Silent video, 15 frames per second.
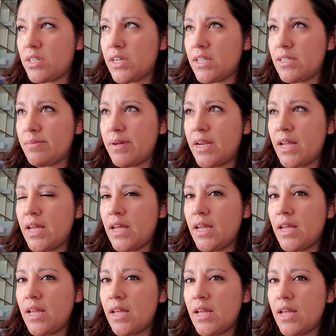kits, but
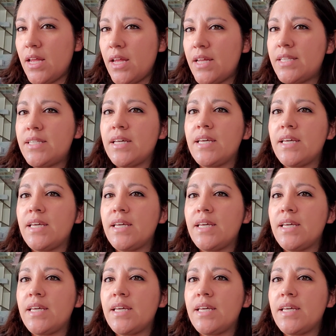it's a